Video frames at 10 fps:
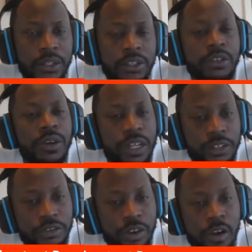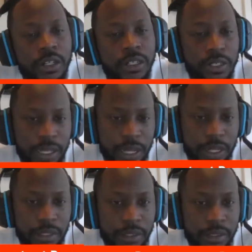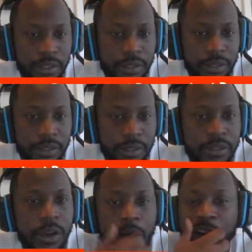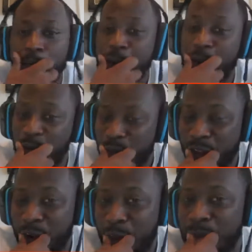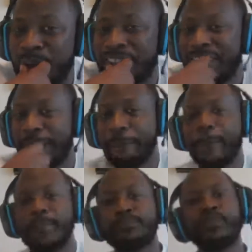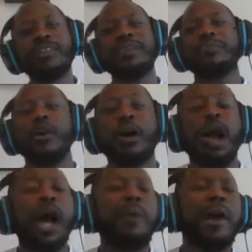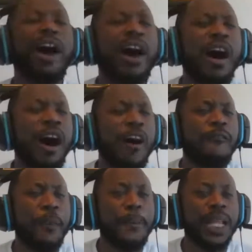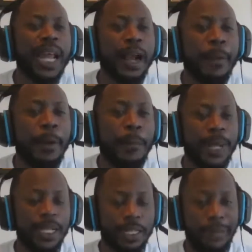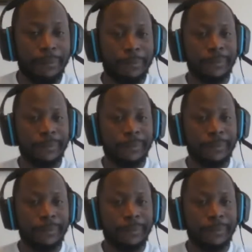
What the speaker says: You in control of this thing. And I'm all for player mobility. Don't get me wrong. I'm all for player mobility.